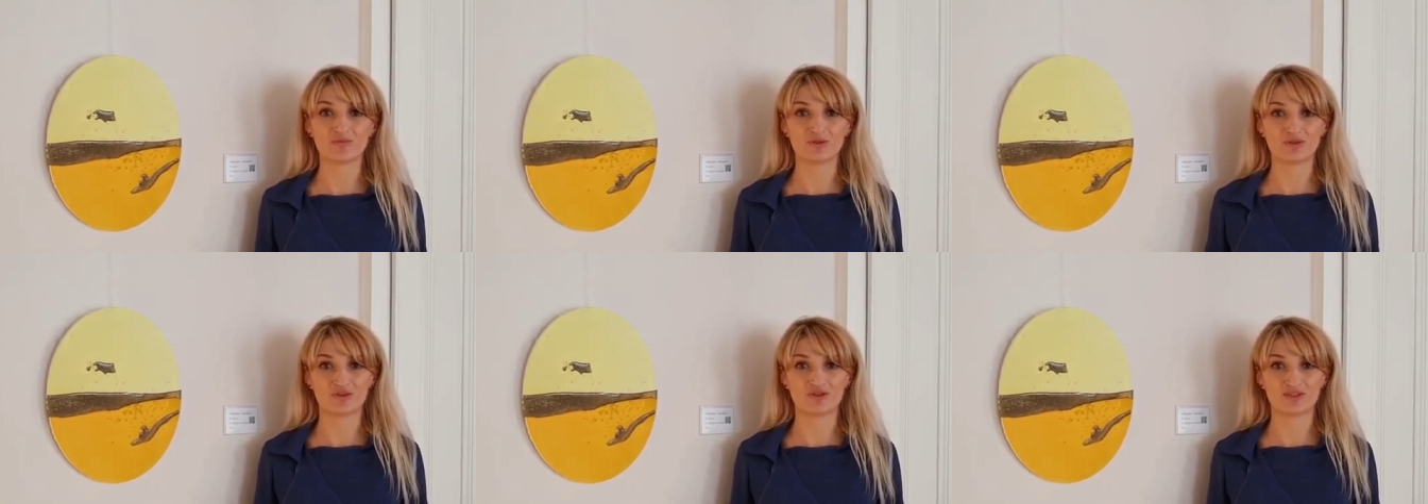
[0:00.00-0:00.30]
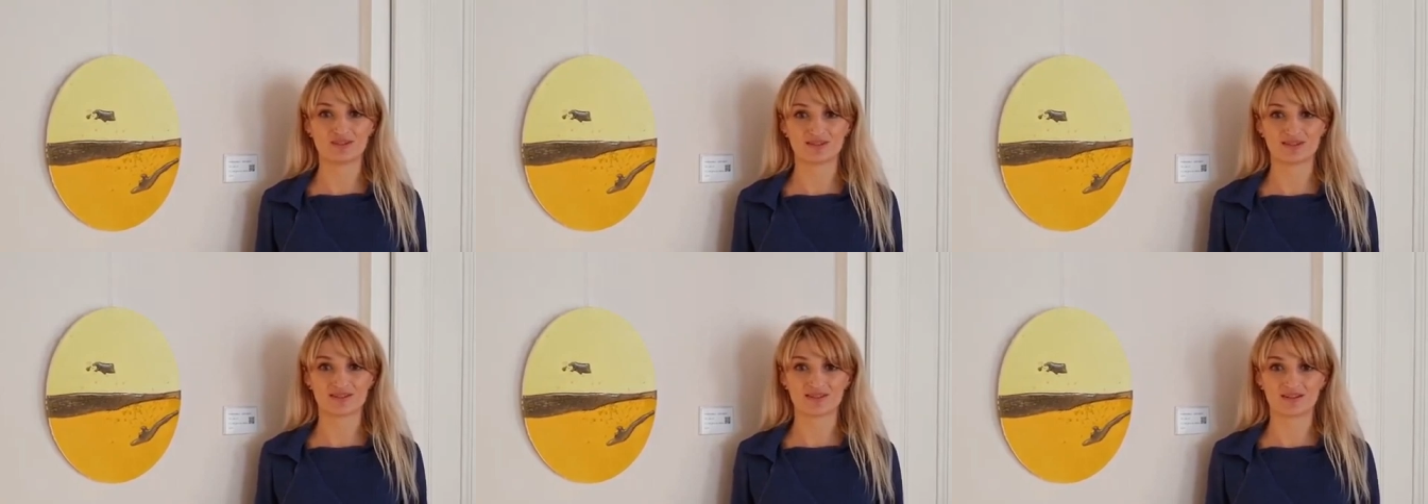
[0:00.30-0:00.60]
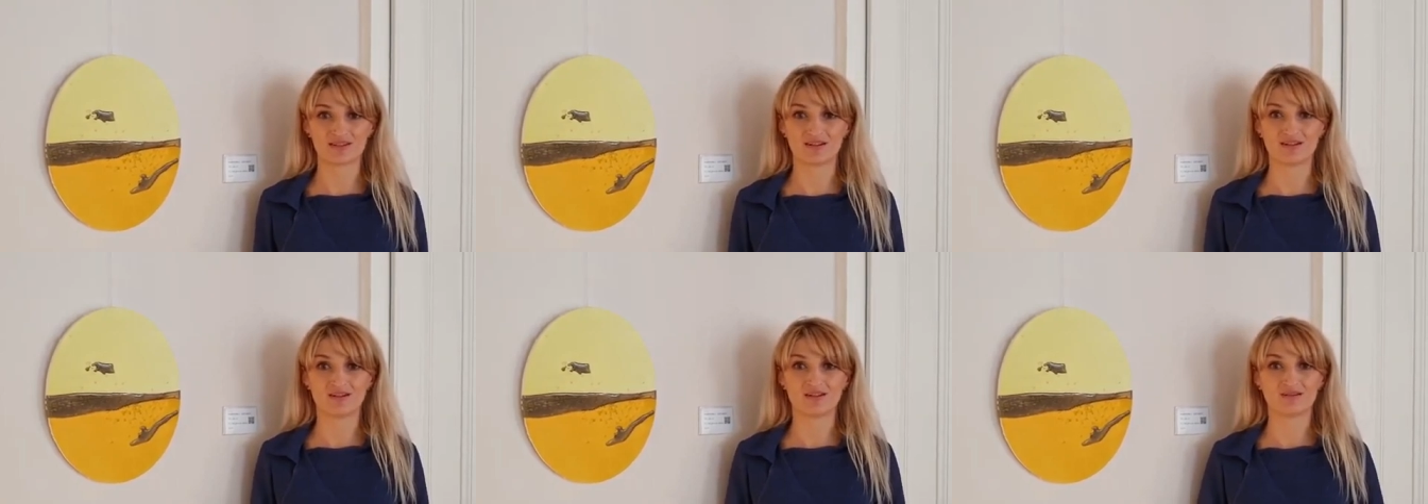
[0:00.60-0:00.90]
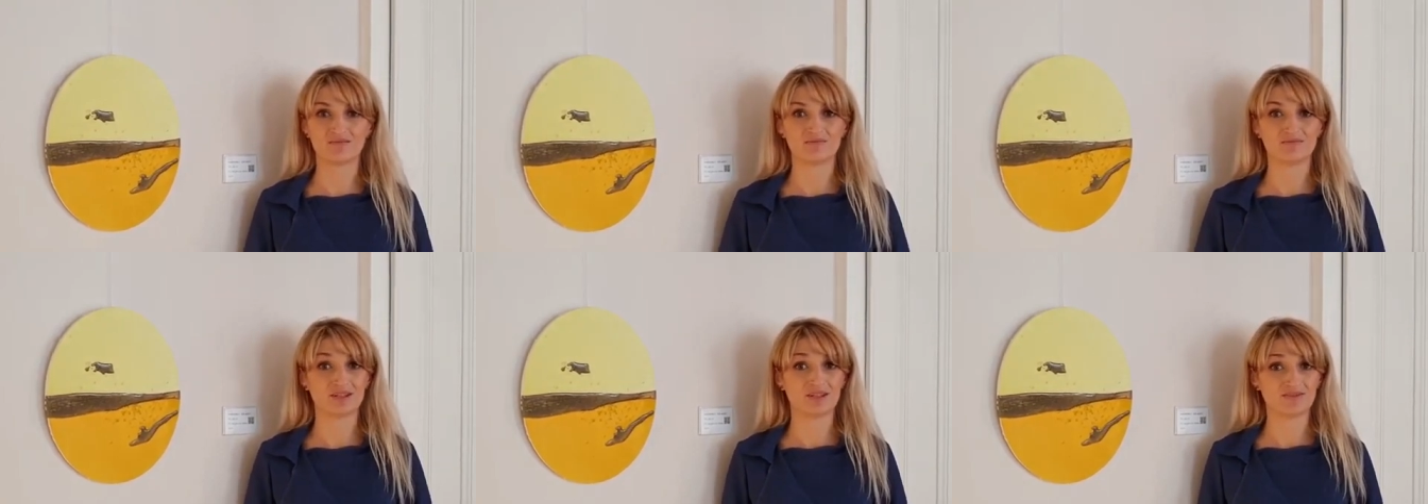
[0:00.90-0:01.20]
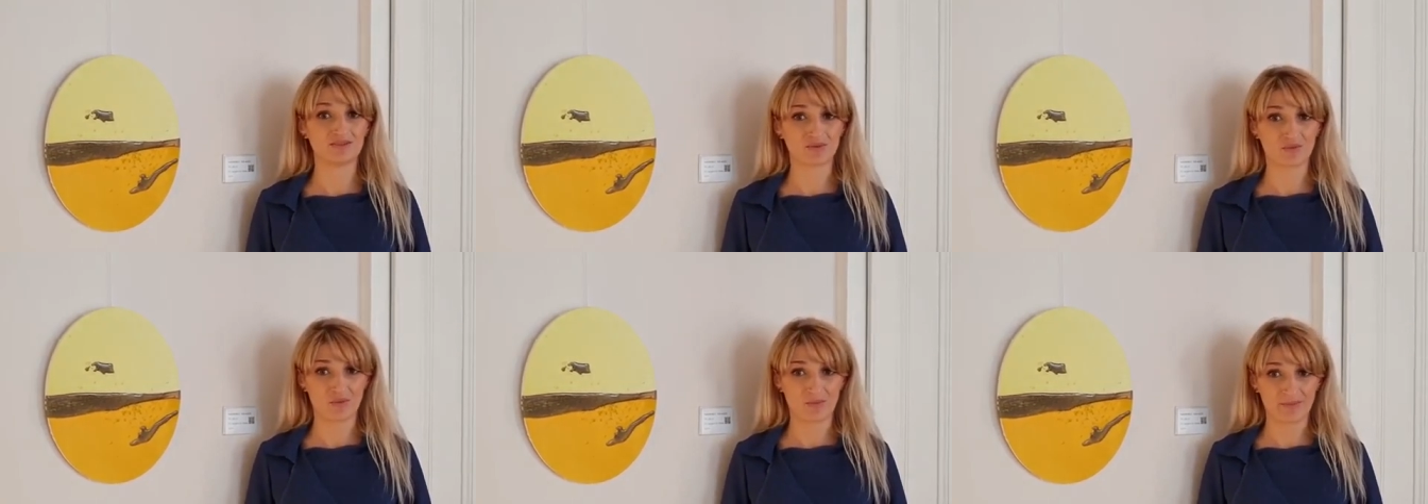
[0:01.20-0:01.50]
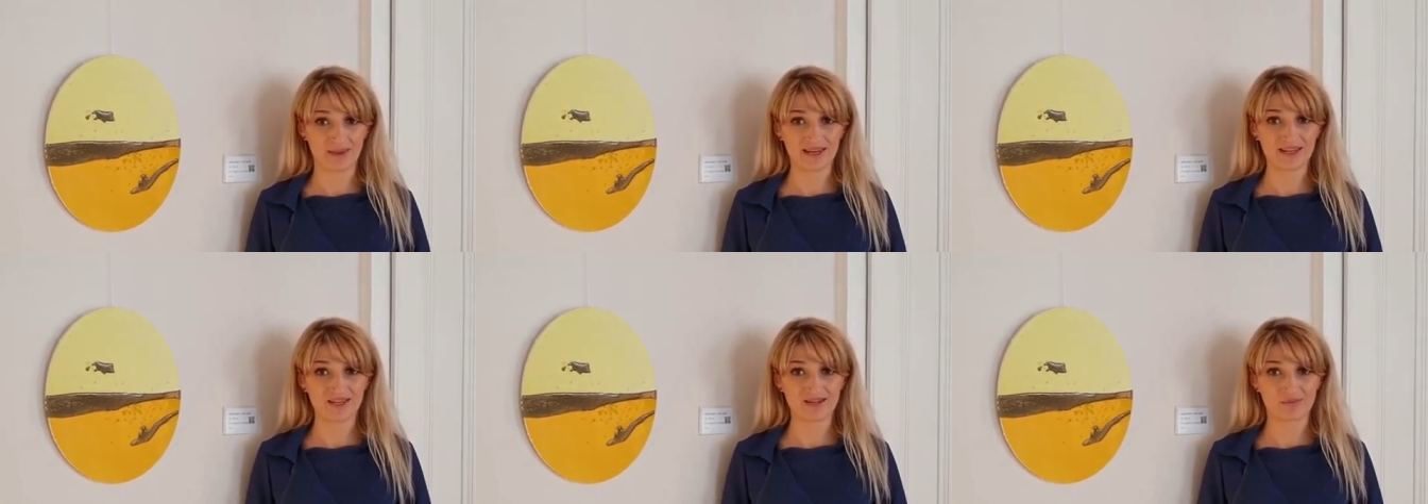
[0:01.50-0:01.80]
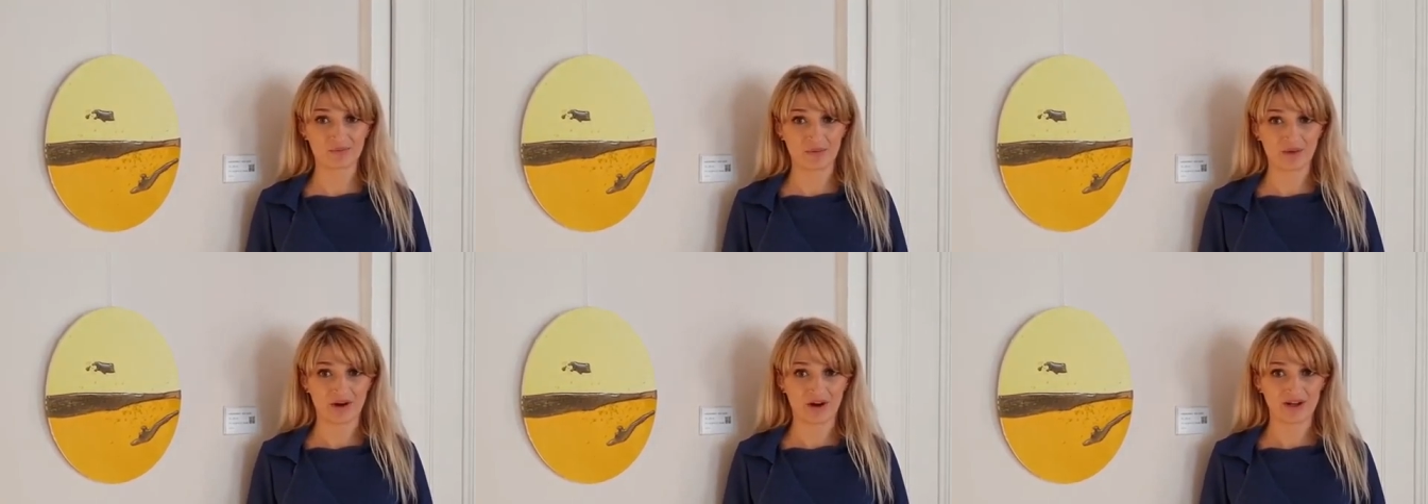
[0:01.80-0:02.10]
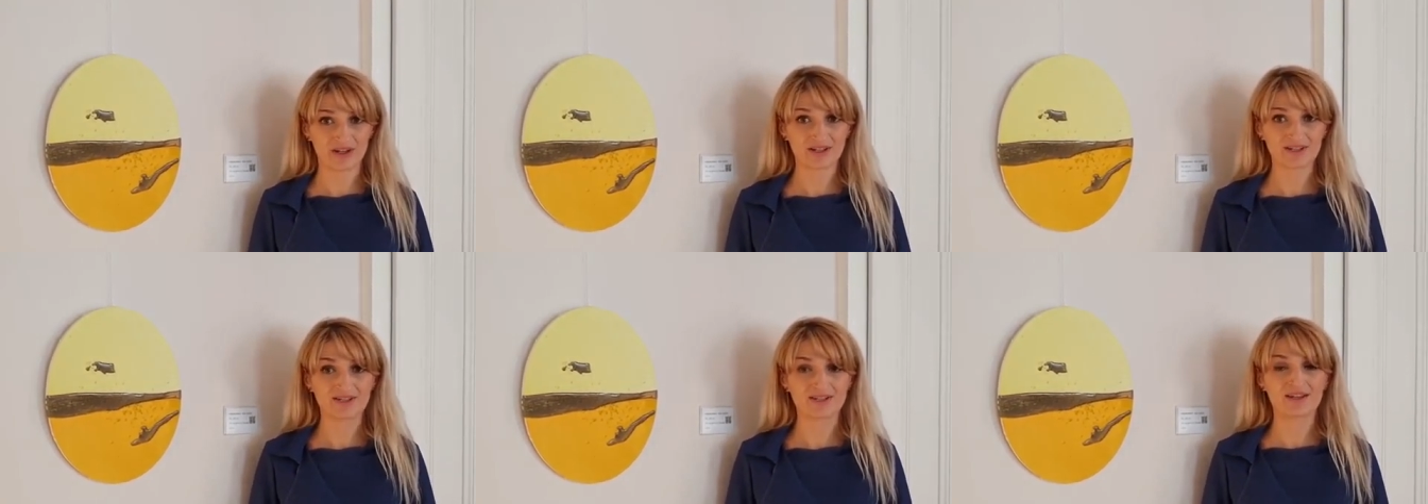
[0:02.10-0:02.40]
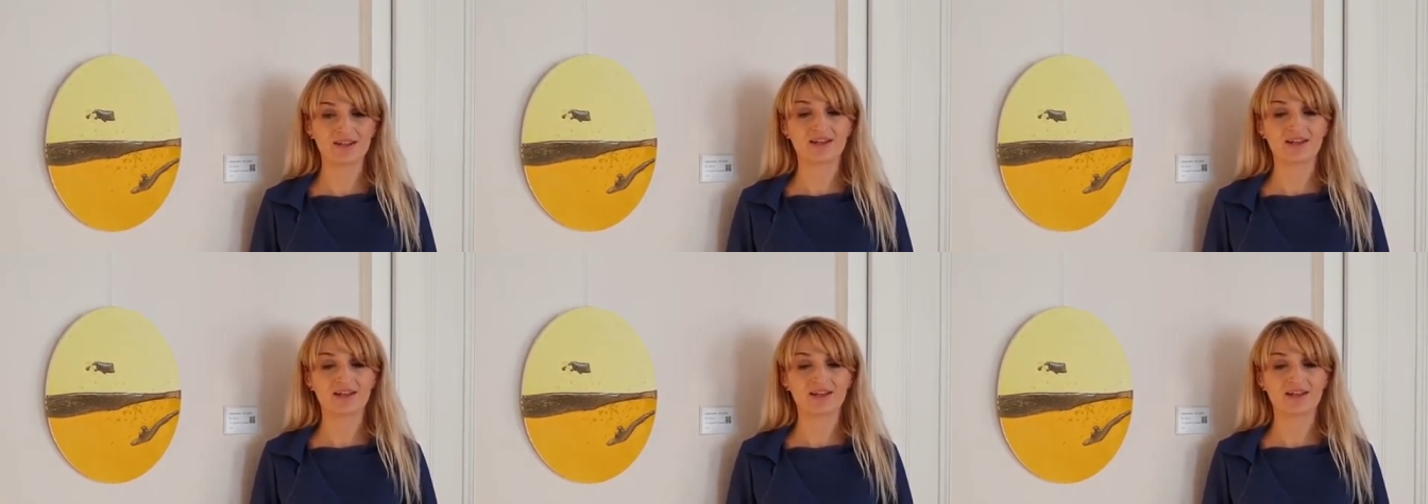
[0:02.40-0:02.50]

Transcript: which is in the Romanian part,